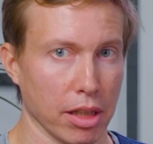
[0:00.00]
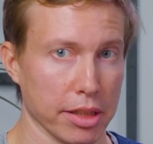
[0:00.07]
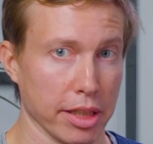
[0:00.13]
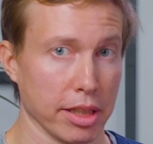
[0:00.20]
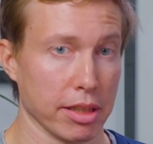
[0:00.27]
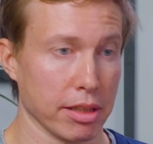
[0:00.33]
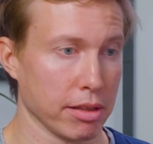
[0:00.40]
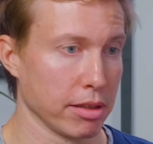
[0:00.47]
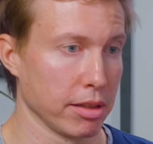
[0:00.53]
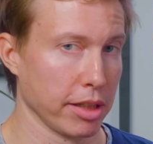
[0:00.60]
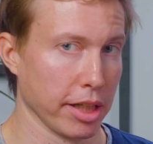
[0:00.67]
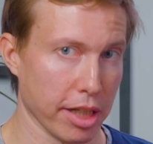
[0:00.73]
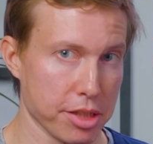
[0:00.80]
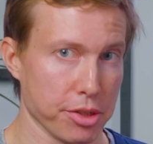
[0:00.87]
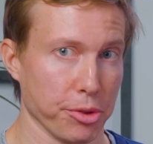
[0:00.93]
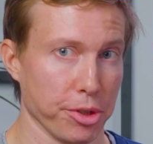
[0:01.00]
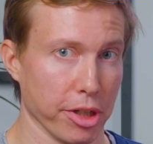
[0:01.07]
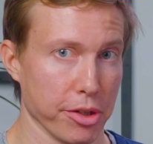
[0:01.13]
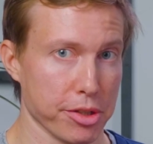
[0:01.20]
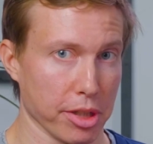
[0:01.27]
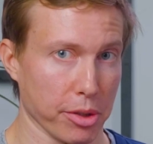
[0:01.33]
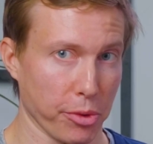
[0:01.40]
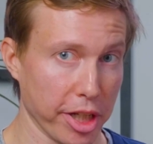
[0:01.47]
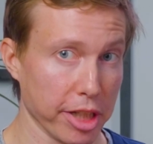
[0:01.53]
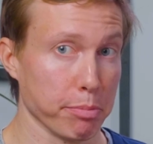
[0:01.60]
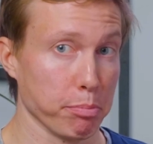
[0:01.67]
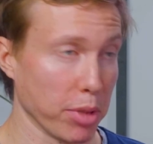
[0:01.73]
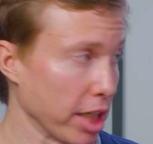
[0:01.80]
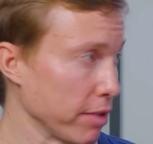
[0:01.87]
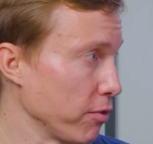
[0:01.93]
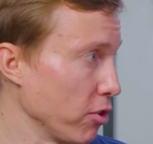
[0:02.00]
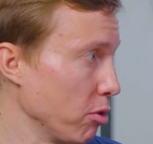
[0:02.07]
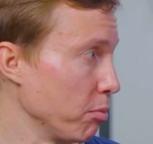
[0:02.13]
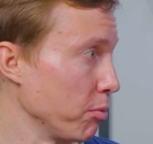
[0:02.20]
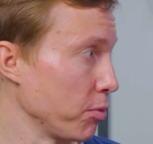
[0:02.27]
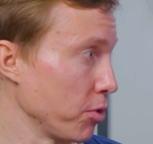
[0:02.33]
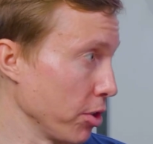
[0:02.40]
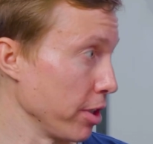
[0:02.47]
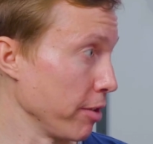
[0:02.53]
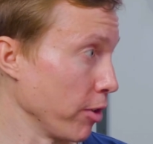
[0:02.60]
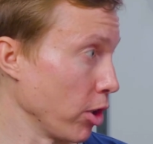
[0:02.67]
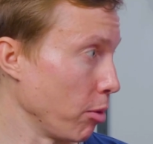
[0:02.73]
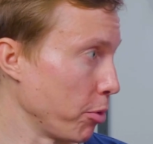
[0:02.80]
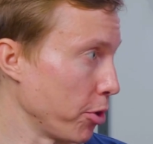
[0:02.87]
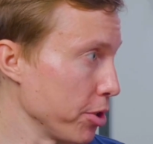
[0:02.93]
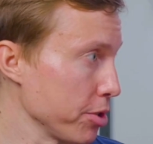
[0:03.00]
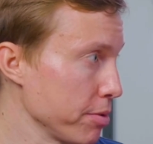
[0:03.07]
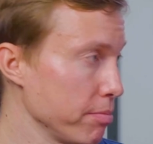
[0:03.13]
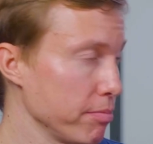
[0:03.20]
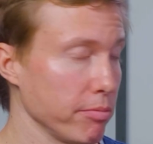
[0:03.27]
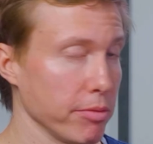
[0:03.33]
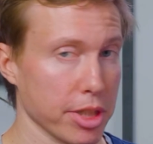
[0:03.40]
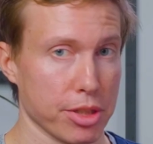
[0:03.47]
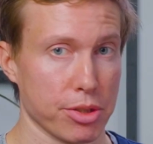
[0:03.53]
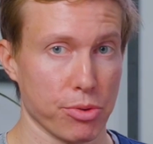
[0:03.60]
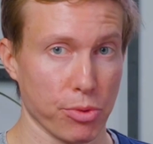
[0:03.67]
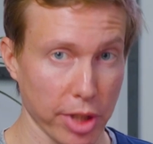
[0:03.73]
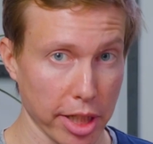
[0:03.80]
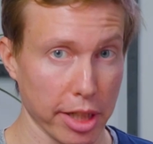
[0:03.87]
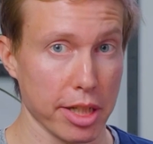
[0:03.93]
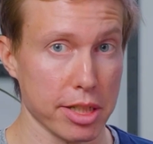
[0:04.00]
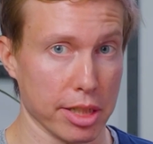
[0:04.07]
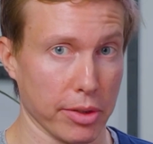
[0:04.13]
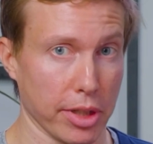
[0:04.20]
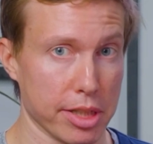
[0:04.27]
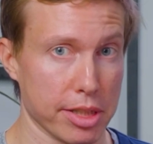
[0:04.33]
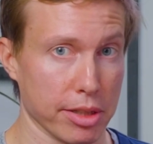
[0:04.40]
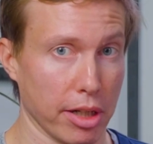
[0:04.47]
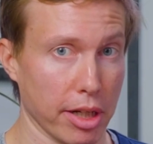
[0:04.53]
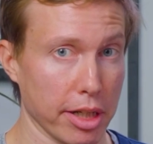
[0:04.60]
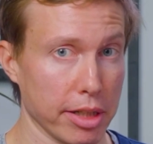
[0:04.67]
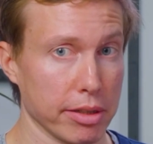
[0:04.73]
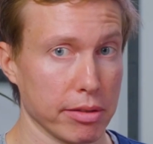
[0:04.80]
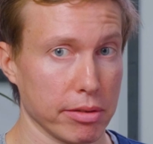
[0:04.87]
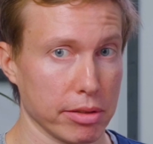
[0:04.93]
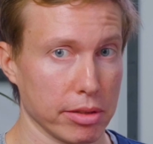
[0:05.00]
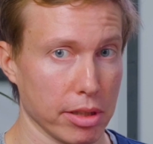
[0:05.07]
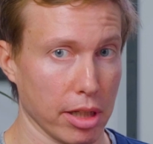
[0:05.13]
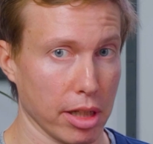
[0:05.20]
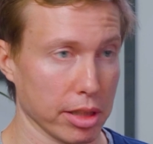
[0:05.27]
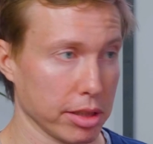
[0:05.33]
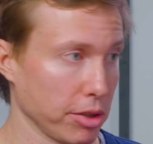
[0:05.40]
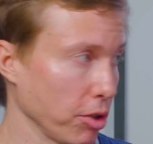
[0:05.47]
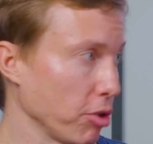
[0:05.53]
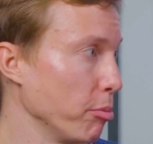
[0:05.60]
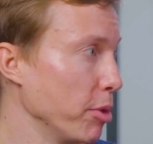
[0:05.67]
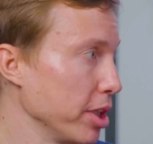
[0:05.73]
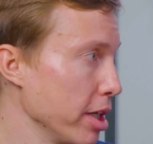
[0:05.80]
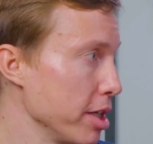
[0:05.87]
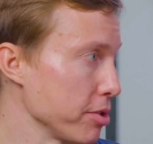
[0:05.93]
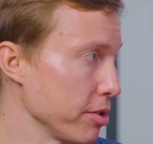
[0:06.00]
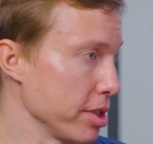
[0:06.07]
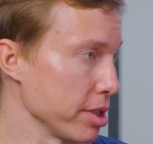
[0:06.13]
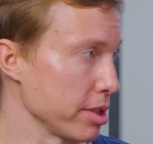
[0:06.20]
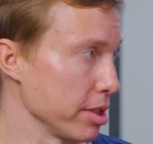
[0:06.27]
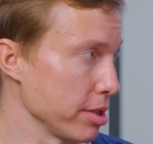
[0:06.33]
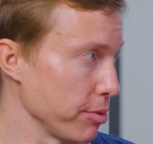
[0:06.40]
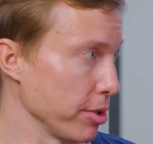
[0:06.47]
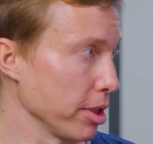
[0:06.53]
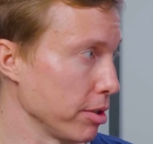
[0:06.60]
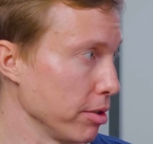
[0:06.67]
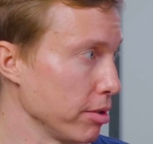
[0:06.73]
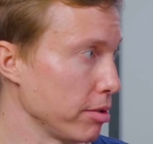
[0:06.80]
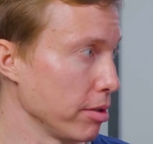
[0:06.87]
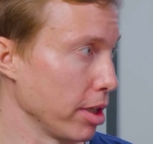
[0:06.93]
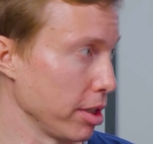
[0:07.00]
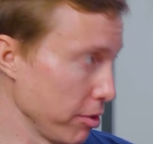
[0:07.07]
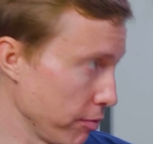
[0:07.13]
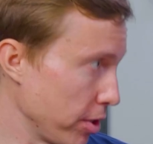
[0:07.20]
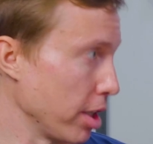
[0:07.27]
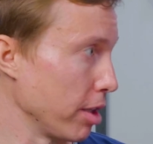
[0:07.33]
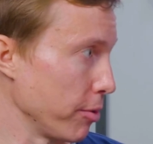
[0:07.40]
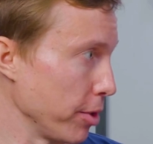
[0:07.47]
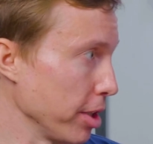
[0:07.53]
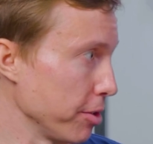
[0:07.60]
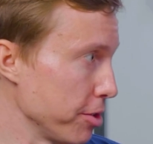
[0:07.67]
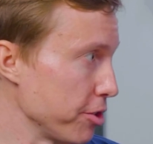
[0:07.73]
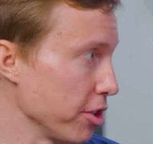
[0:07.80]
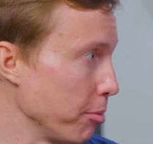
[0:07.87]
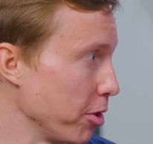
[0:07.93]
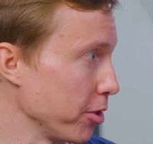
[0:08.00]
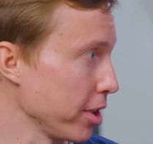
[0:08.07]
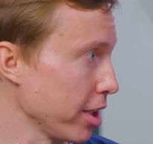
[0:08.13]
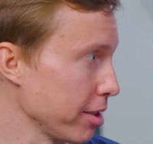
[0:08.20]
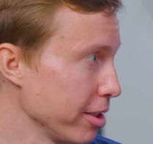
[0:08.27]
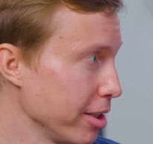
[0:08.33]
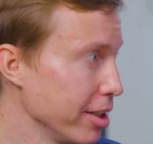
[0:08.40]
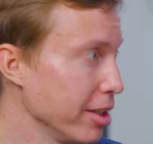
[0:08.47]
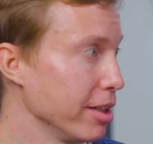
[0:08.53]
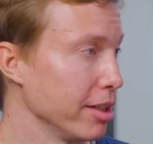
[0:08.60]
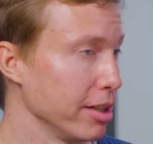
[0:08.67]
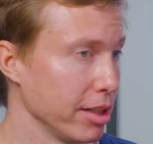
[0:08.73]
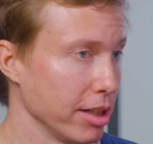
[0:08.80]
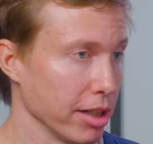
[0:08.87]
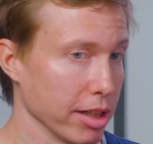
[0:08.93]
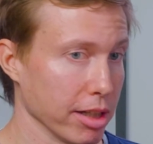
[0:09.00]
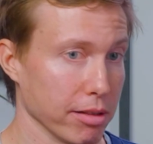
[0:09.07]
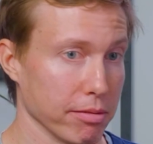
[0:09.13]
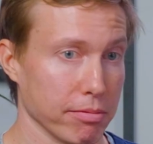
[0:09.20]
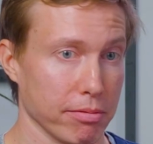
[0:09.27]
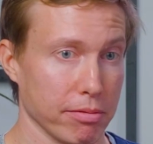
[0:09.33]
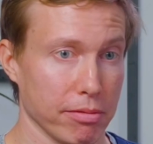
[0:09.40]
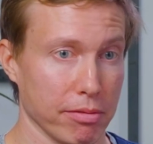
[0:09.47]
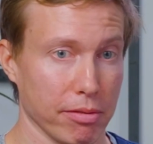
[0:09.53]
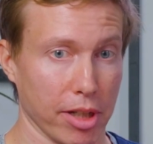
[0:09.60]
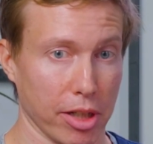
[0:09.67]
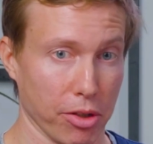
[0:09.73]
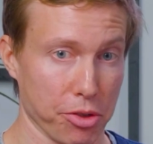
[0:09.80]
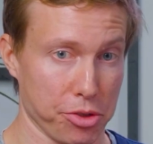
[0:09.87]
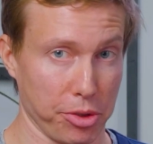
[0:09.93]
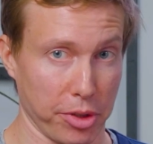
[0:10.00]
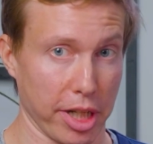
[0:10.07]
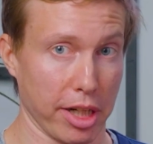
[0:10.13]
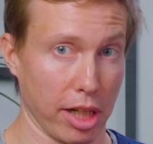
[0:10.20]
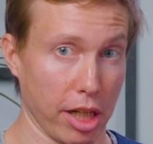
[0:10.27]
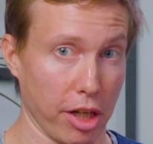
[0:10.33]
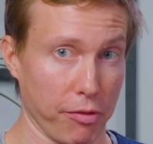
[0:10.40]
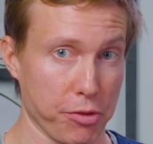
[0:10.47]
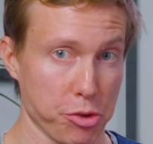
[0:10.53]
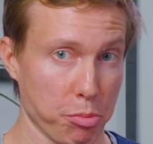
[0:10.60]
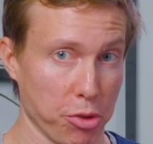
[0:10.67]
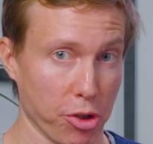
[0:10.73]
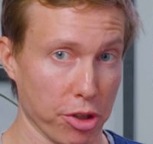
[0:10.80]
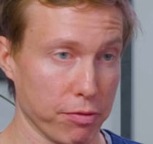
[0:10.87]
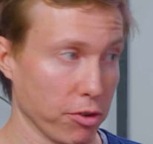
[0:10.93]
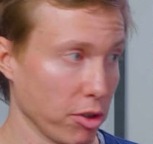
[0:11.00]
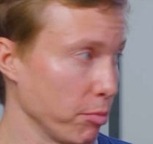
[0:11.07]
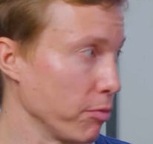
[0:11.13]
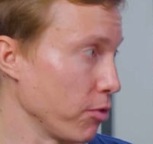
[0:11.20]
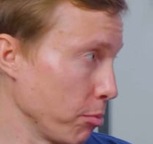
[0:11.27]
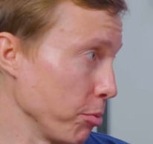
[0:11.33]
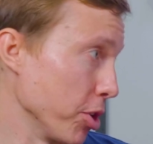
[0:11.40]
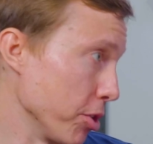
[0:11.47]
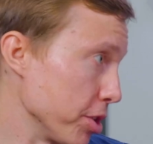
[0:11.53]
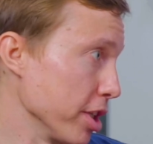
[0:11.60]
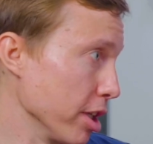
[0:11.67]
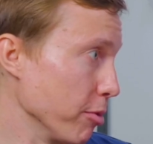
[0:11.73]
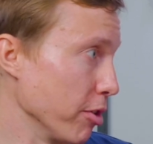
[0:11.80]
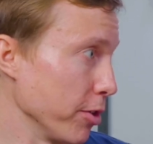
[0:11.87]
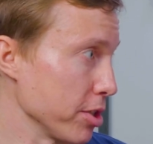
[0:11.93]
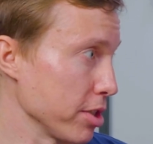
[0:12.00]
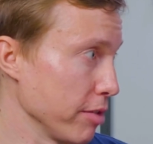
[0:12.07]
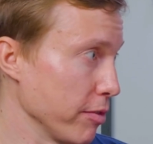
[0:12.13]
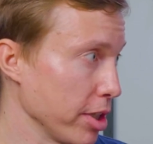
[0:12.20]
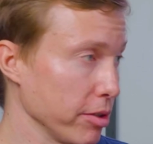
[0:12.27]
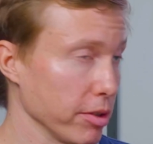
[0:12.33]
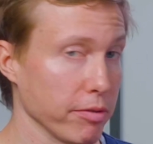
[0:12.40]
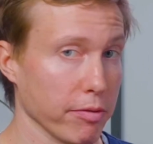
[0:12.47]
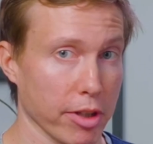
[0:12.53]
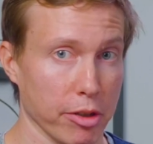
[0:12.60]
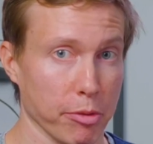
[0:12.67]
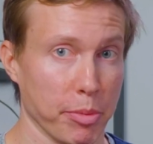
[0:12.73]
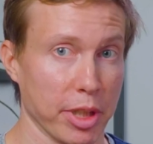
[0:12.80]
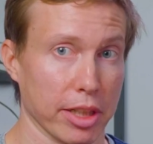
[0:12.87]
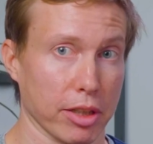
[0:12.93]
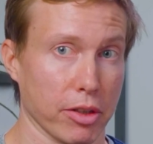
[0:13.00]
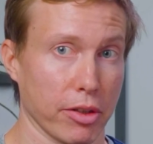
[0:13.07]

I think Data Studio is a great platform for developers. It's really easy to get started. Uh, the documentation is, is really good and you've done a really good job on that. Uh, and also you get a lot of support from, from your team, obviously, when you, when you build a